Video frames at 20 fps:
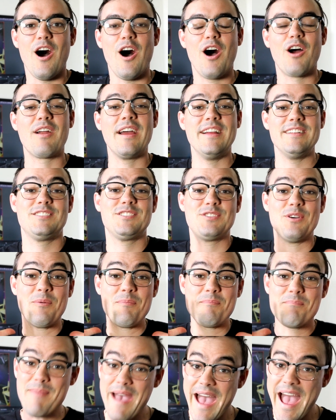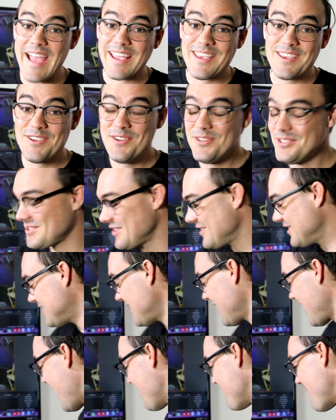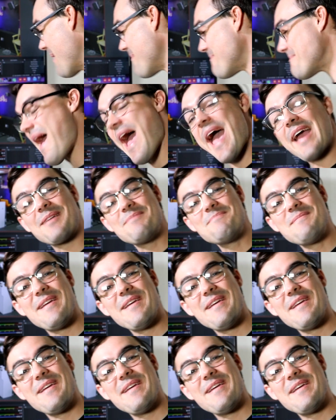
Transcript: All right, so Mac users, I got my Mac